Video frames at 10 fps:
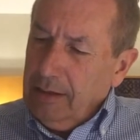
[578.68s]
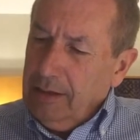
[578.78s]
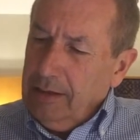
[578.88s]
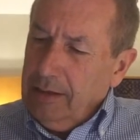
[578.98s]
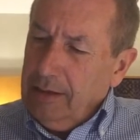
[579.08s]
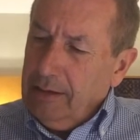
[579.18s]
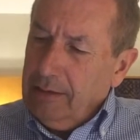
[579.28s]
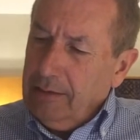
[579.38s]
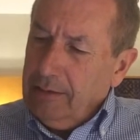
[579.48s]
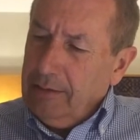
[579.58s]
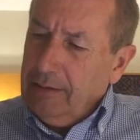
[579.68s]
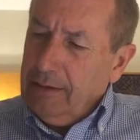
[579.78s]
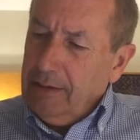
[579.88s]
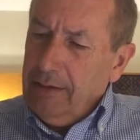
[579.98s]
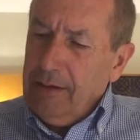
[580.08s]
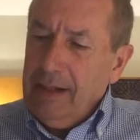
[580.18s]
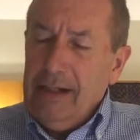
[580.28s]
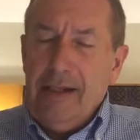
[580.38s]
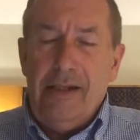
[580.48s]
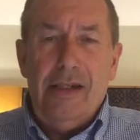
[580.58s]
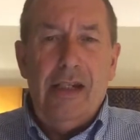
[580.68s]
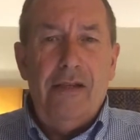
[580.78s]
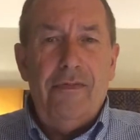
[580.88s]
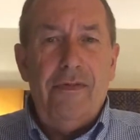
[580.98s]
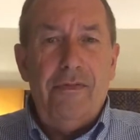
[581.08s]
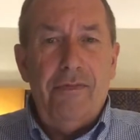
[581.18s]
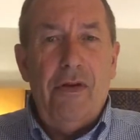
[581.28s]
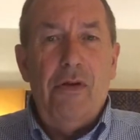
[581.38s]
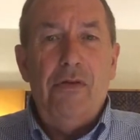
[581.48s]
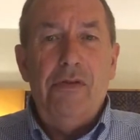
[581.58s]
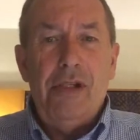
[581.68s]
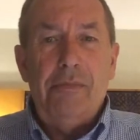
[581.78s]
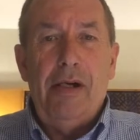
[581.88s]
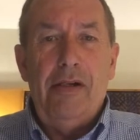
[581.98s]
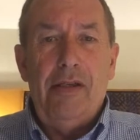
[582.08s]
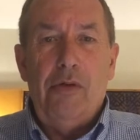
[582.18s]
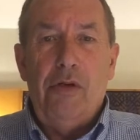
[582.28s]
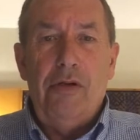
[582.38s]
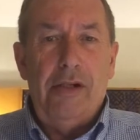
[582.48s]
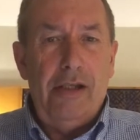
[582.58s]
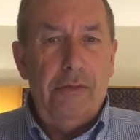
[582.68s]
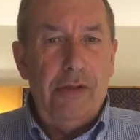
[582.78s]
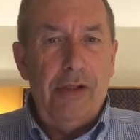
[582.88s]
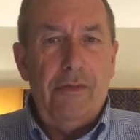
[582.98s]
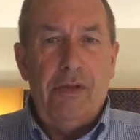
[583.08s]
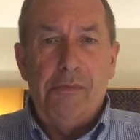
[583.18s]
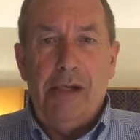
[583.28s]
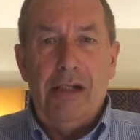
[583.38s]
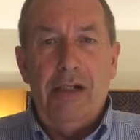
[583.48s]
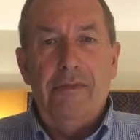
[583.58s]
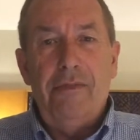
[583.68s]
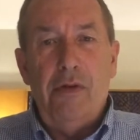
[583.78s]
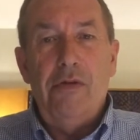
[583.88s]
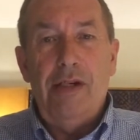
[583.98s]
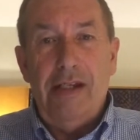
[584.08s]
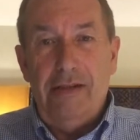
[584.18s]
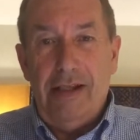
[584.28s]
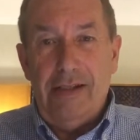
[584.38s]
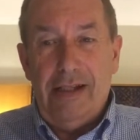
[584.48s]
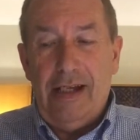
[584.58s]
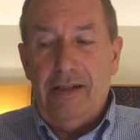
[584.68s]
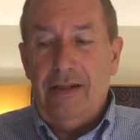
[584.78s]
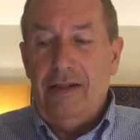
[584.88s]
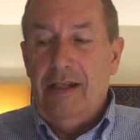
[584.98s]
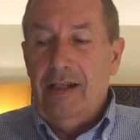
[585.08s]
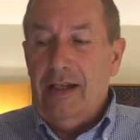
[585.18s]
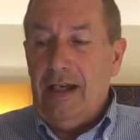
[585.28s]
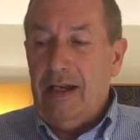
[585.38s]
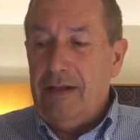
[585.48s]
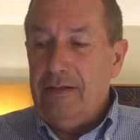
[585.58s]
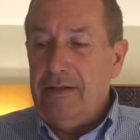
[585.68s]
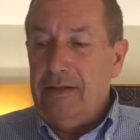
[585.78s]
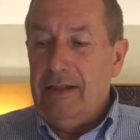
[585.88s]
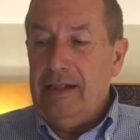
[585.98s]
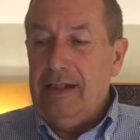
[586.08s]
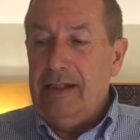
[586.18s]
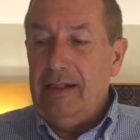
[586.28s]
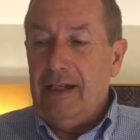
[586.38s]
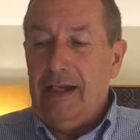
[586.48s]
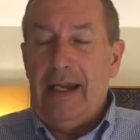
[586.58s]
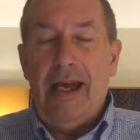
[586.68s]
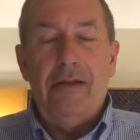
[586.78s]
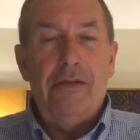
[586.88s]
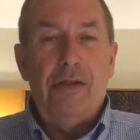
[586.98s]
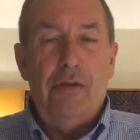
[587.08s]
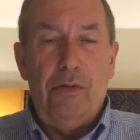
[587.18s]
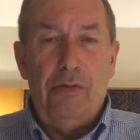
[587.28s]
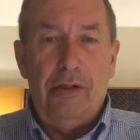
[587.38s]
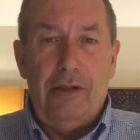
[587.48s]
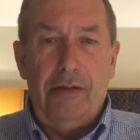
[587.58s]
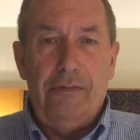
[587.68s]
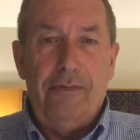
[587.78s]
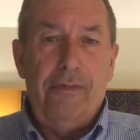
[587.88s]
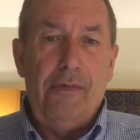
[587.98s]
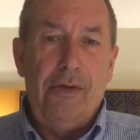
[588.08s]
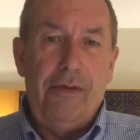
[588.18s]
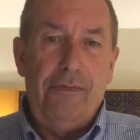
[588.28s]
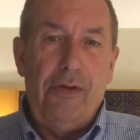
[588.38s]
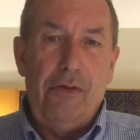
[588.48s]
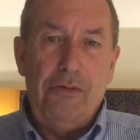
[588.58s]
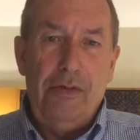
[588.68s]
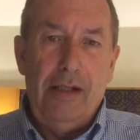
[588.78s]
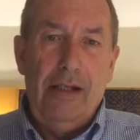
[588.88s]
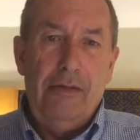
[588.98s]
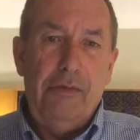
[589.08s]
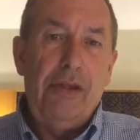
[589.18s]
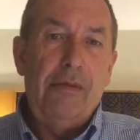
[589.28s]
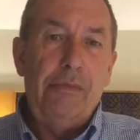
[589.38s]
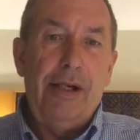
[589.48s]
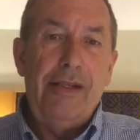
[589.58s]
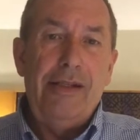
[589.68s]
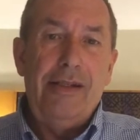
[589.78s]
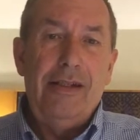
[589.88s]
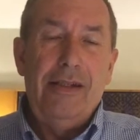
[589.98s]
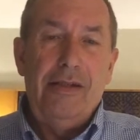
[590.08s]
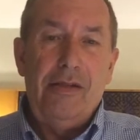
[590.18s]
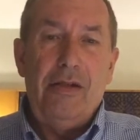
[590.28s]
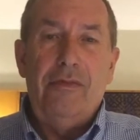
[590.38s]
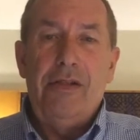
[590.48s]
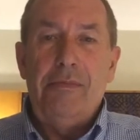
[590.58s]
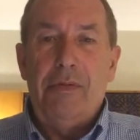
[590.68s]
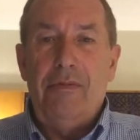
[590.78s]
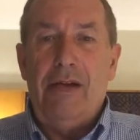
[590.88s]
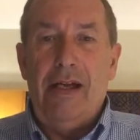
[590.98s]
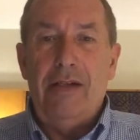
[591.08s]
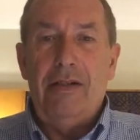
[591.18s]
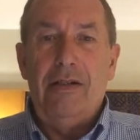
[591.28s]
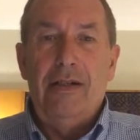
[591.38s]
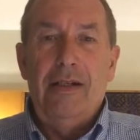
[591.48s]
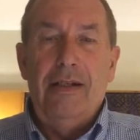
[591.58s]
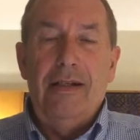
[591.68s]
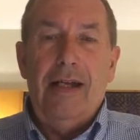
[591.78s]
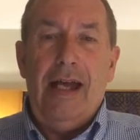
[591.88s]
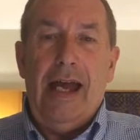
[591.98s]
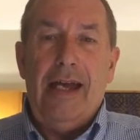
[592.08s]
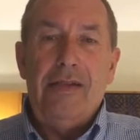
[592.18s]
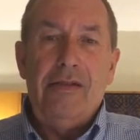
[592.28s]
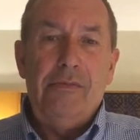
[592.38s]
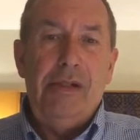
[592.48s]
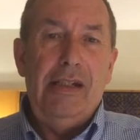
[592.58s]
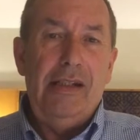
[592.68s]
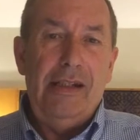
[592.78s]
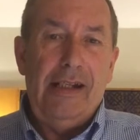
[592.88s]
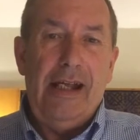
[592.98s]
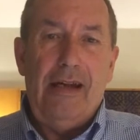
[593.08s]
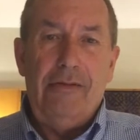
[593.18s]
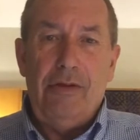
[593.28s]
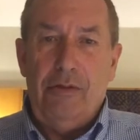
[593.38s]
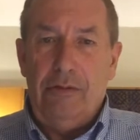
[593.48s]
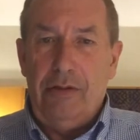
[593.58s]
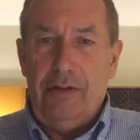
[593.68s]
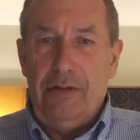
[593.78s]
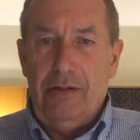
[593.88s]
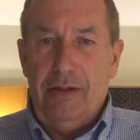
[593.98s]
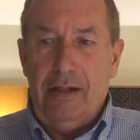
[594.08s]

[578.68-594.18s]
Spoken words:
The other thing is, if the phone is part of the order, in other words, if you're bundling phone and internet together, the account holder for the phone with the present service provider has to be the account holder